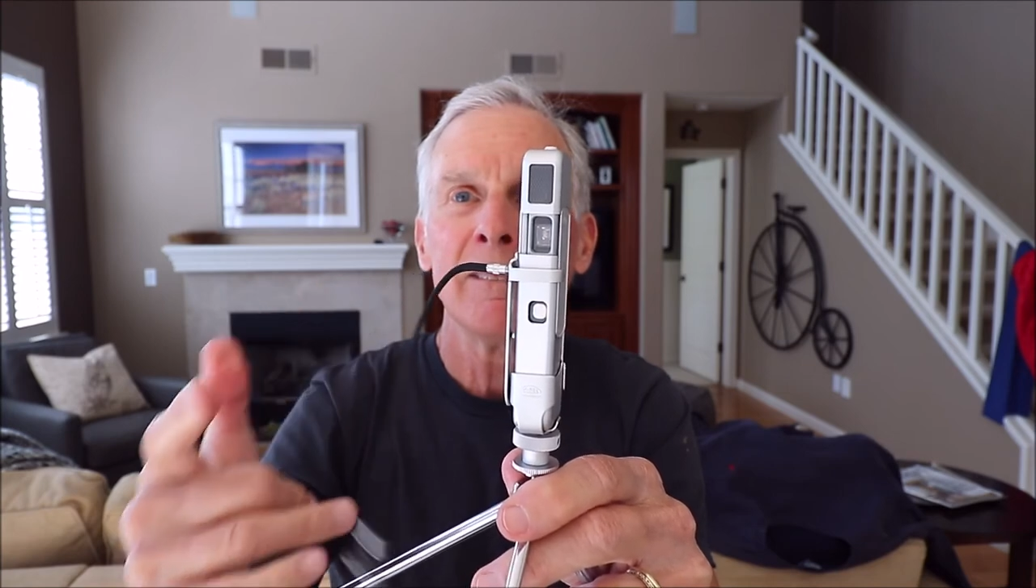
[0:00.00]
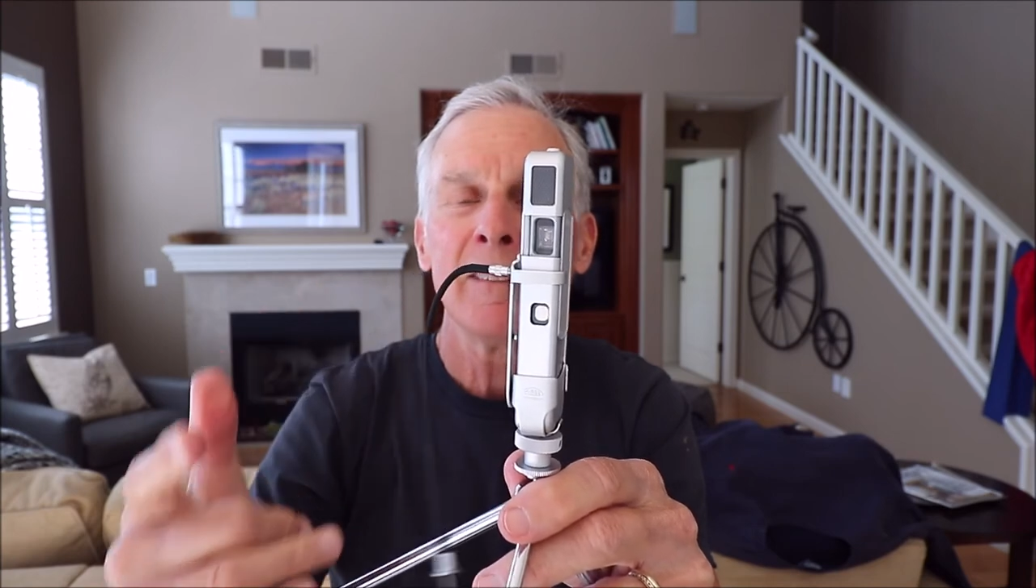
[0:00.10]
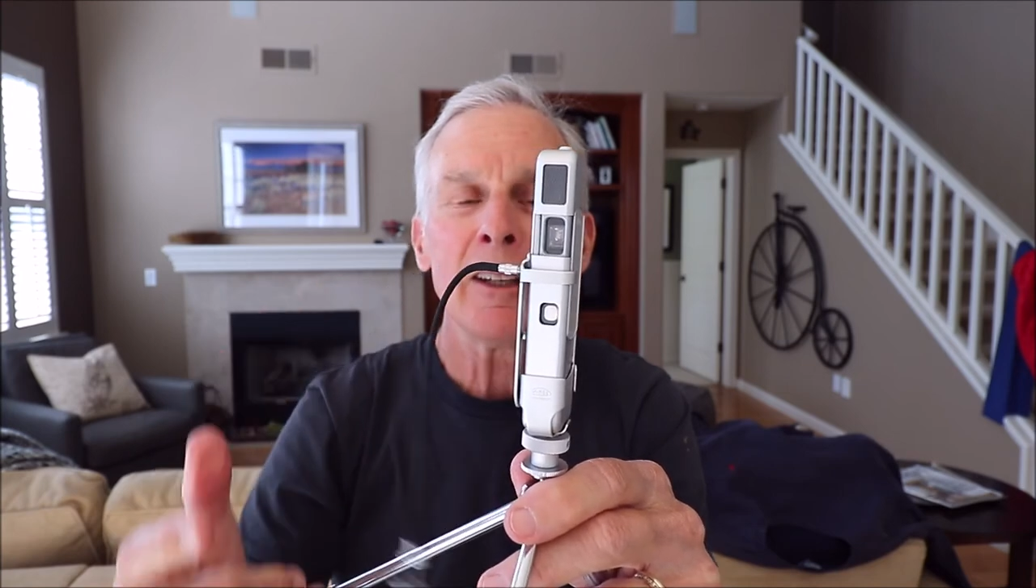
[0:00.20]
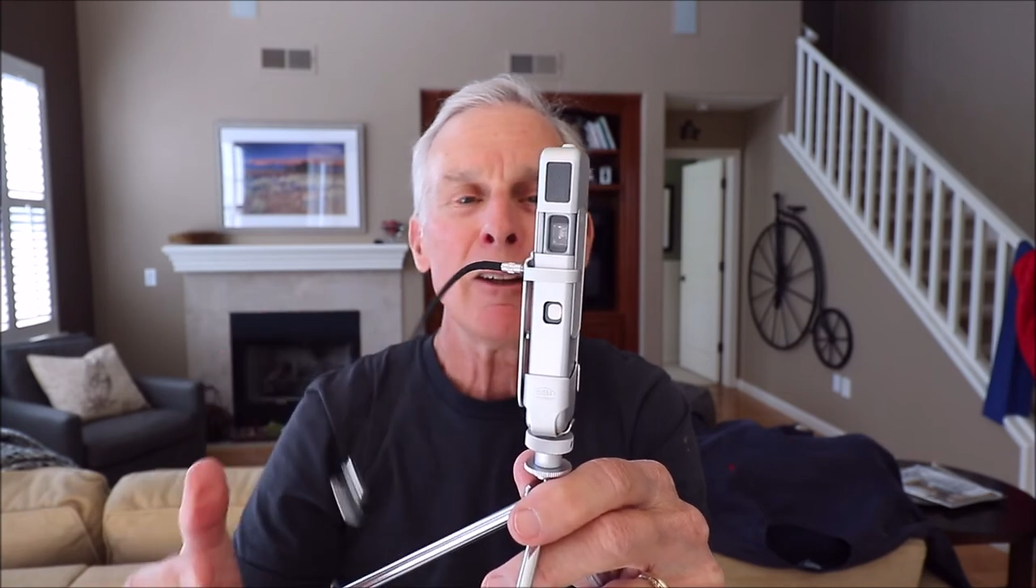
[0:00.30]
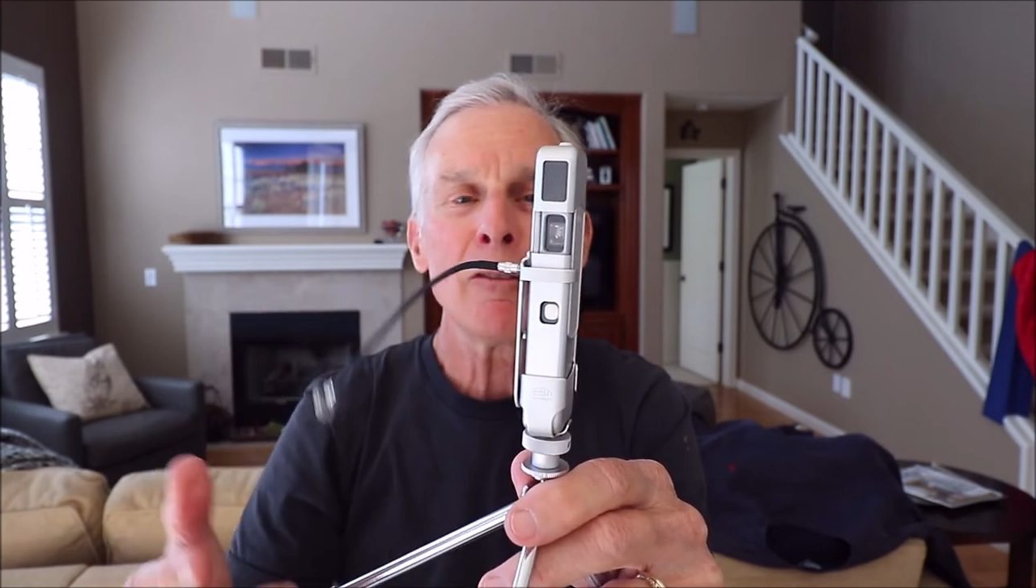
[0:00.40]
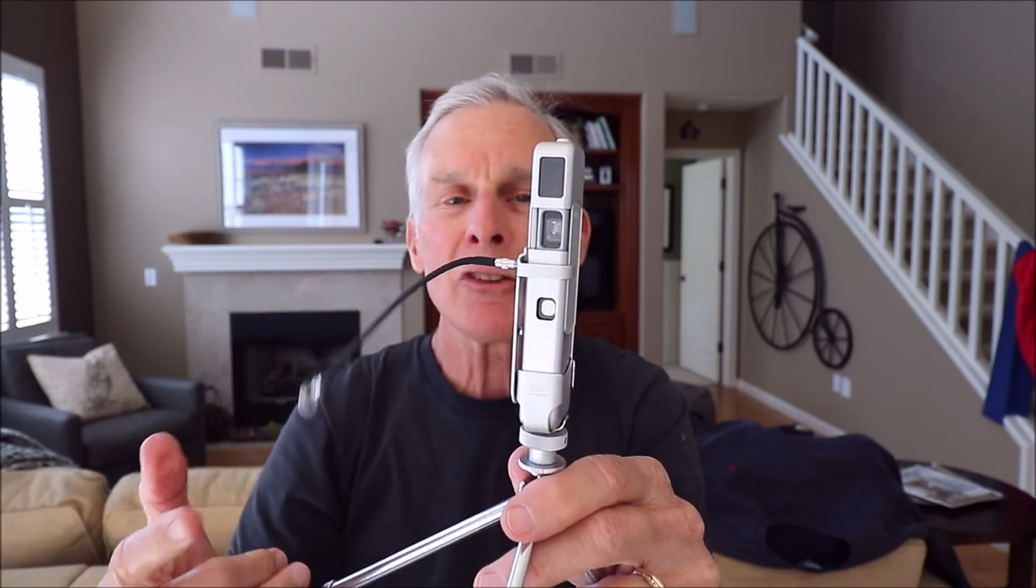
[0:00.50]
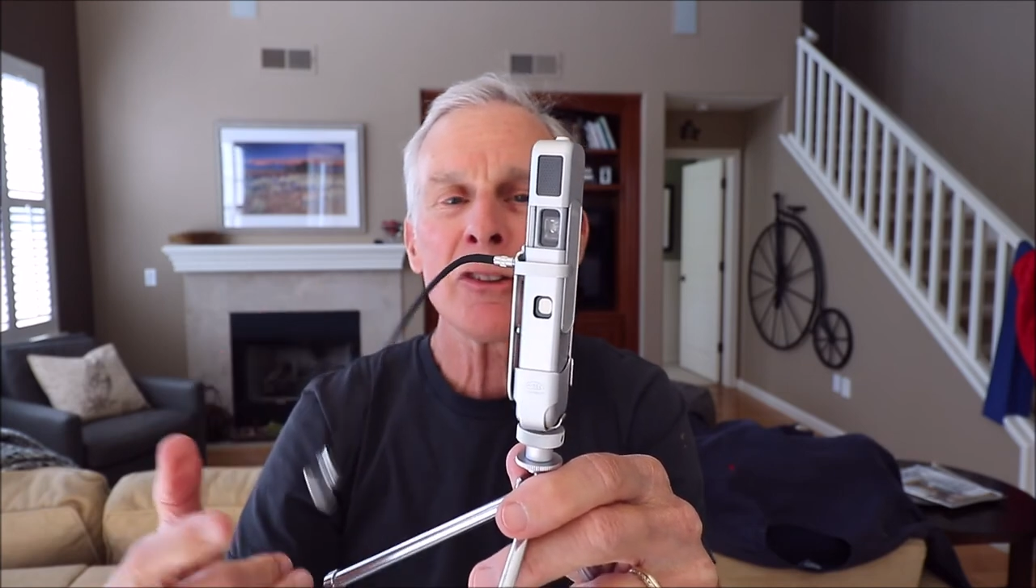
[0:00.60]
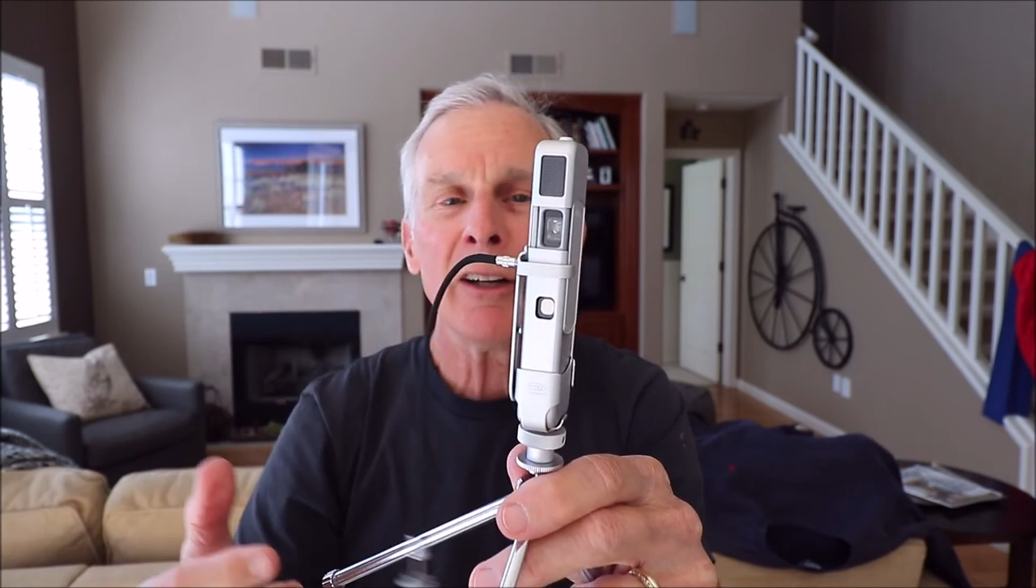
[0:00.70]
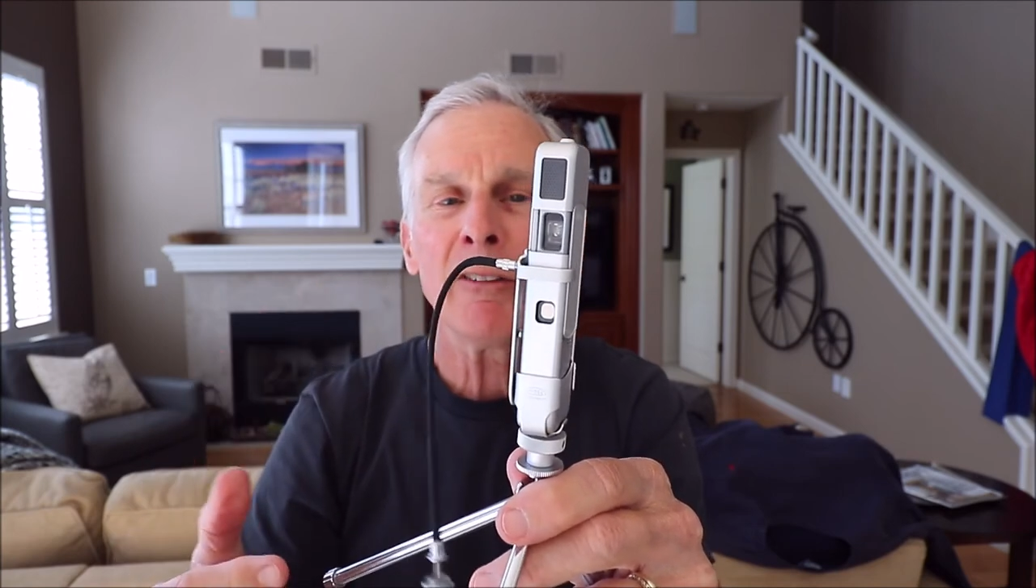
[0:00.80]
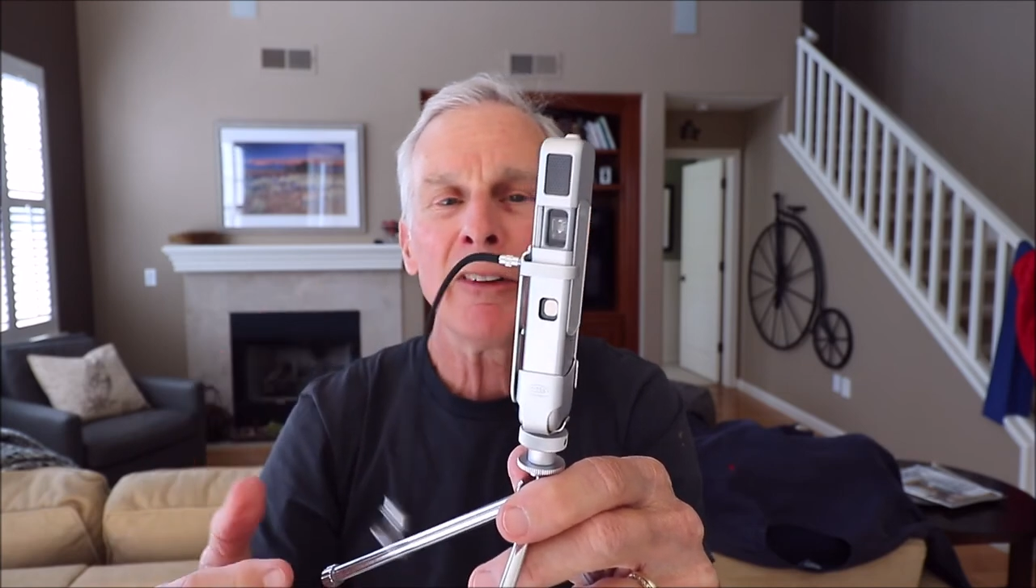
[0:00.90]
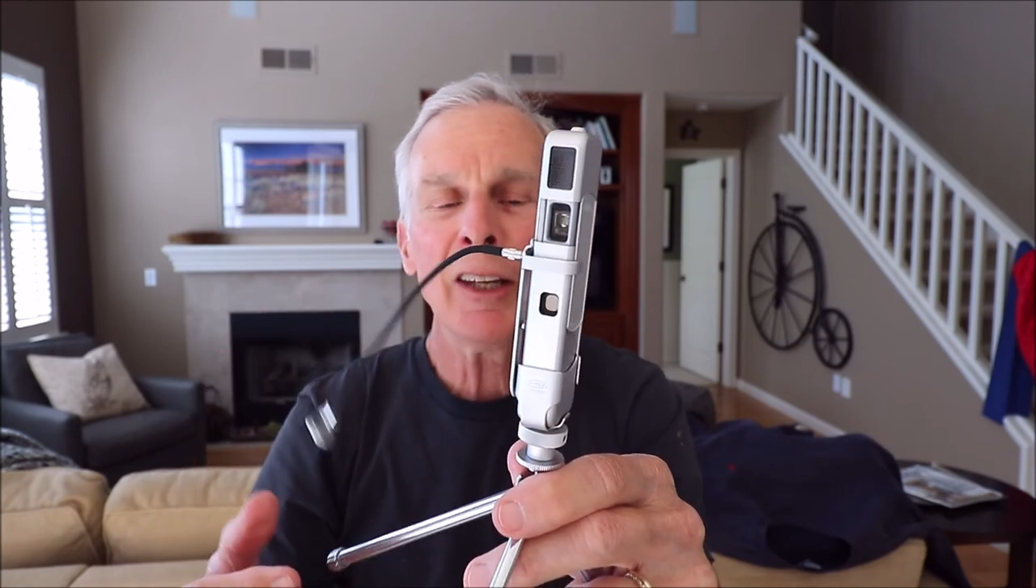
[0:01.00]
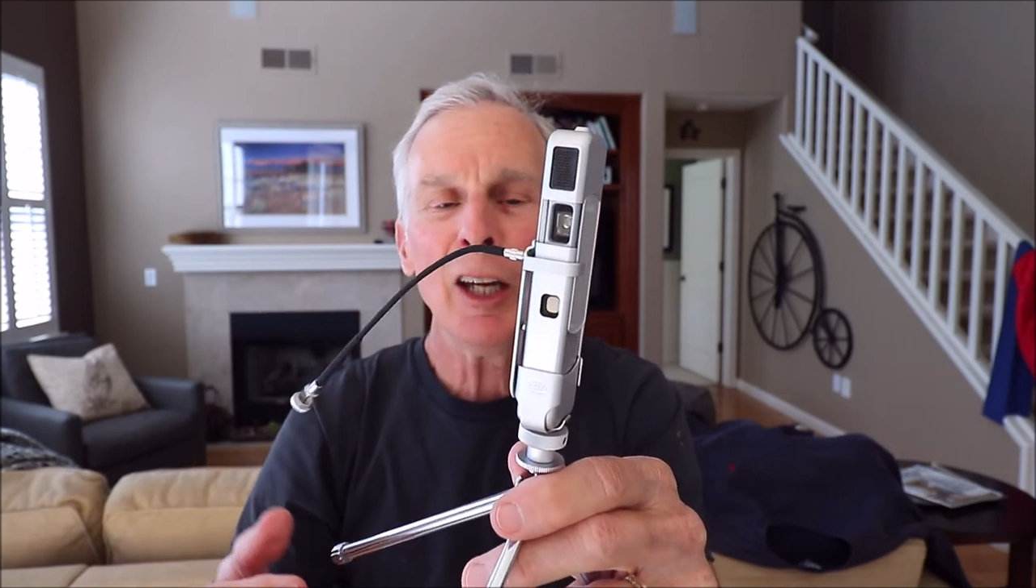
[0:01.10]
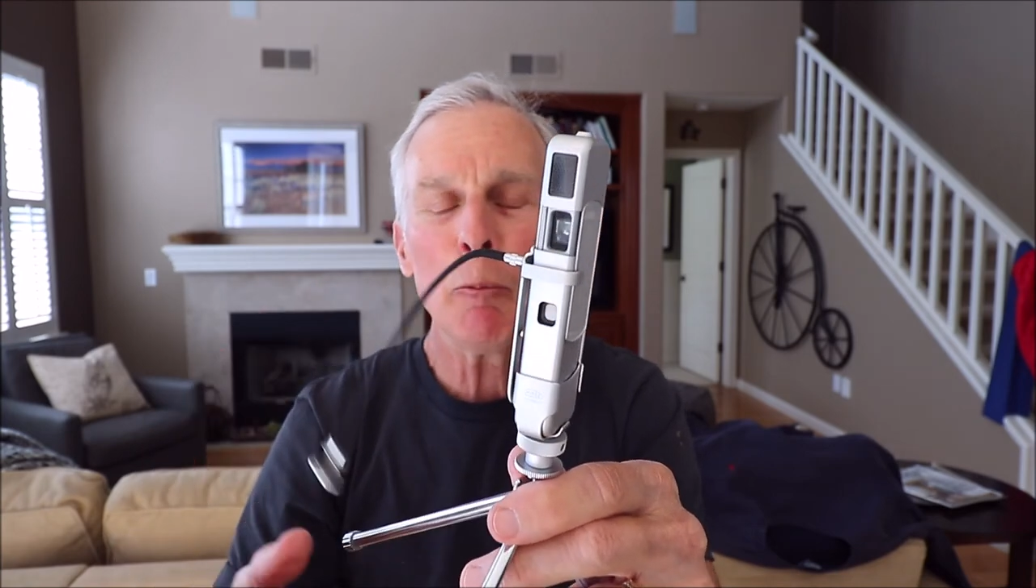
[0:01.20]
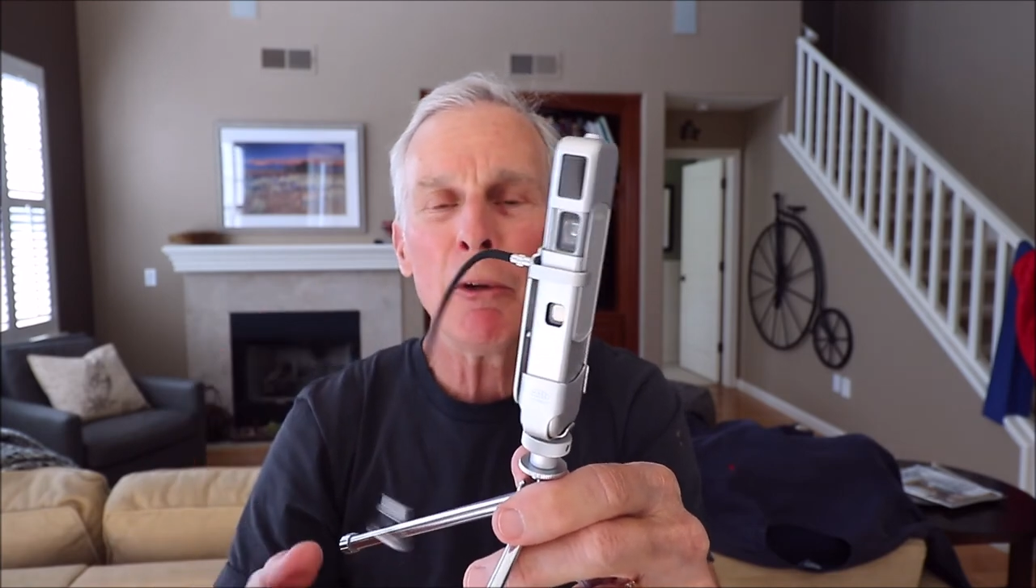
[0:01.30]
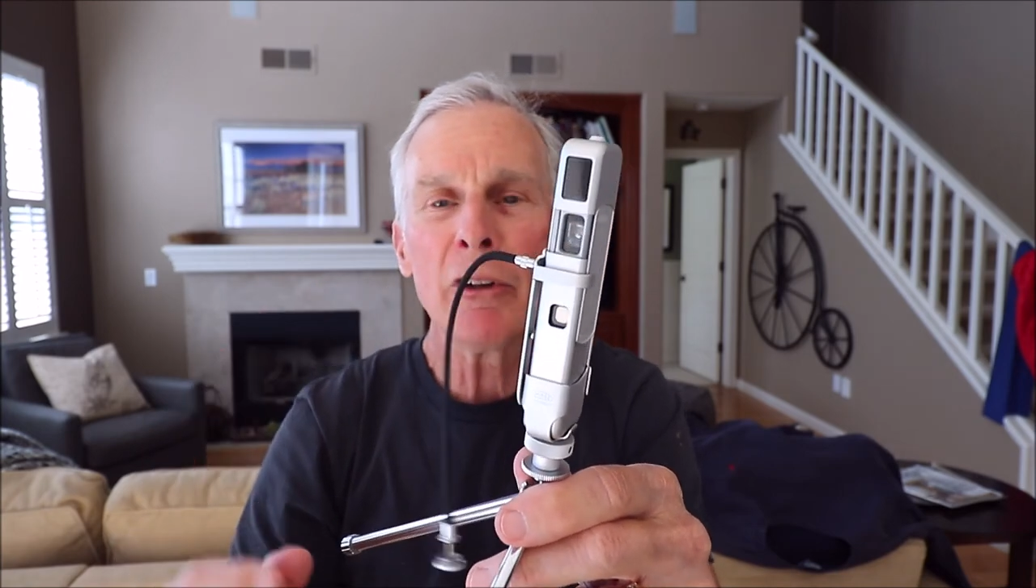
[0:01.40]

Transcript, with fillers: I love the sound of the camera,